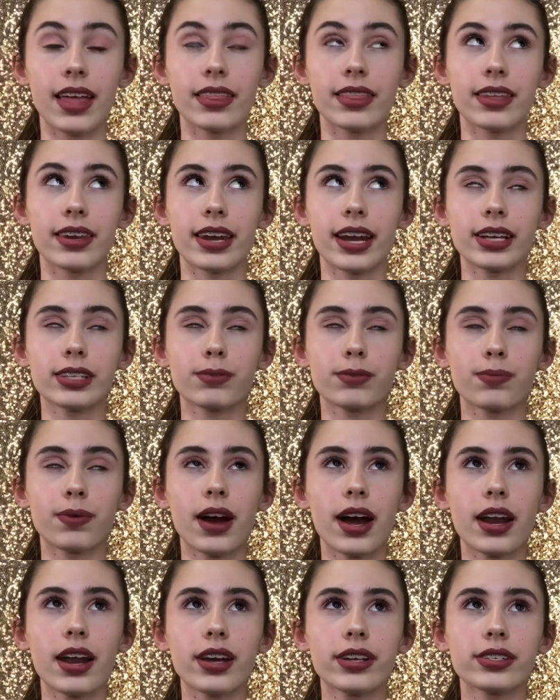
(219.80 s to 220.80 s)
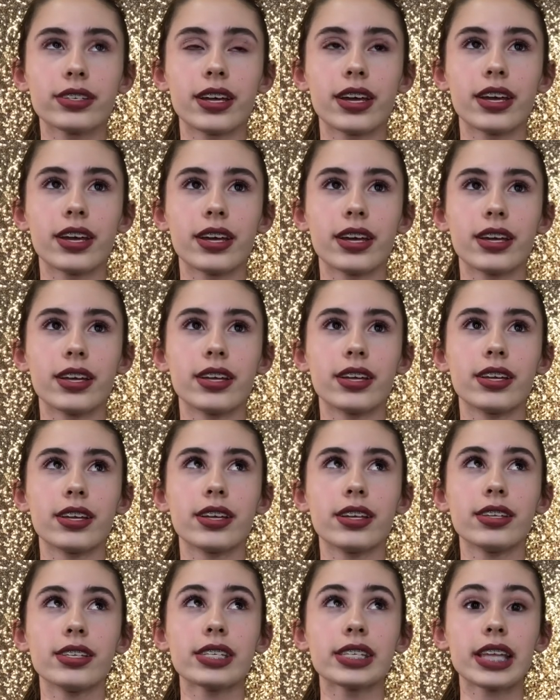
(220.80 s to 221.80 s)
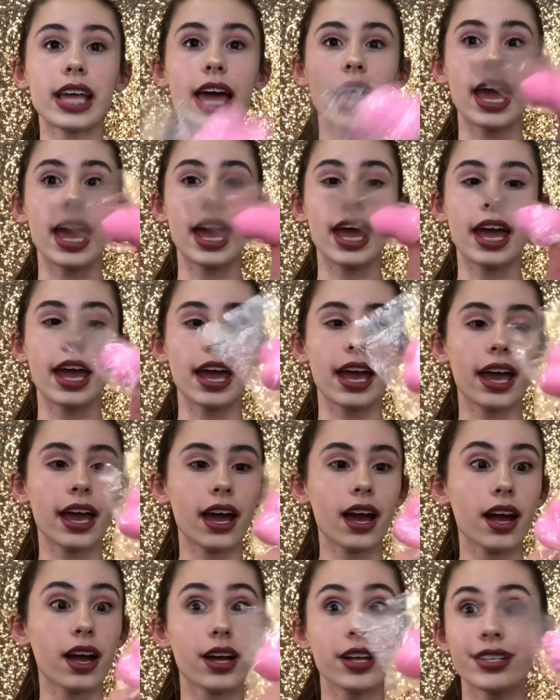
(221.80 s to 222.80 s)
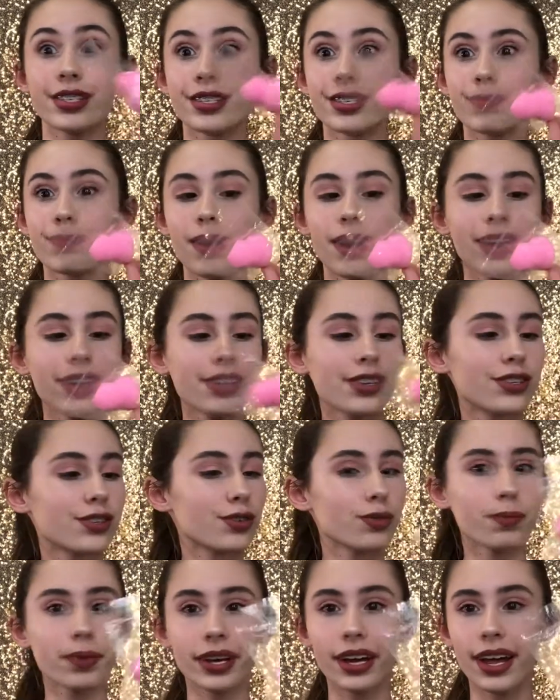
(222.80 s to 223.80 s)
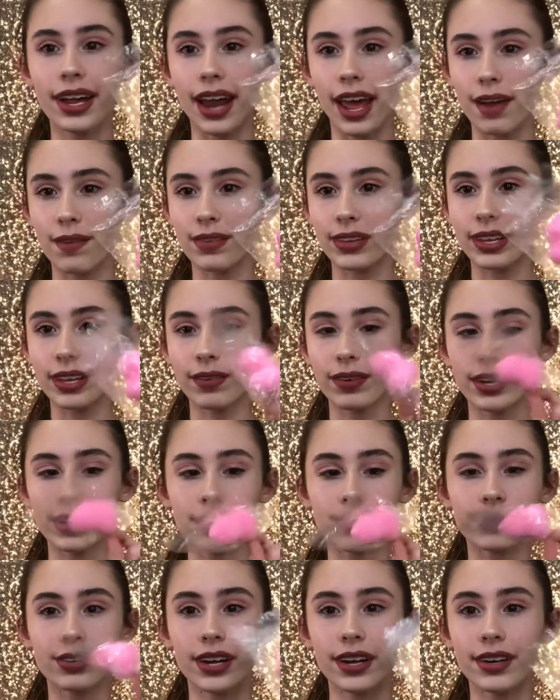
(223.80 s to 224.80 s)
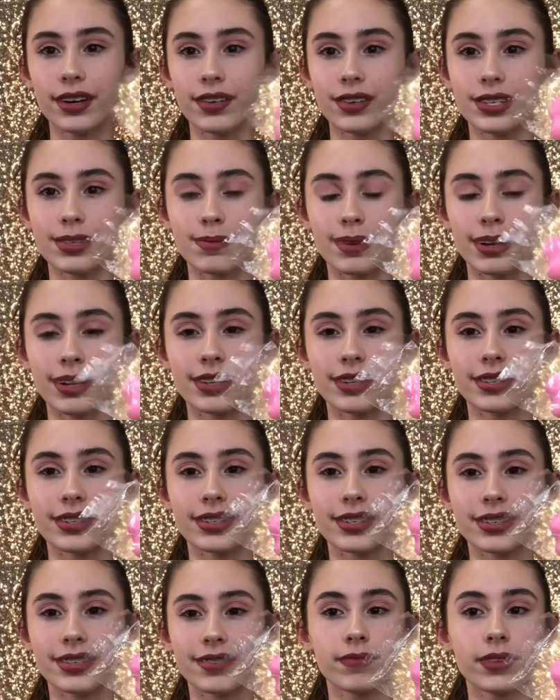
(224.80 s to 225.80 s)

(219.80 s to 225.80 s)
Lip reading: The next product is a sponge. Oh my god, I really wanted to try a new sponge.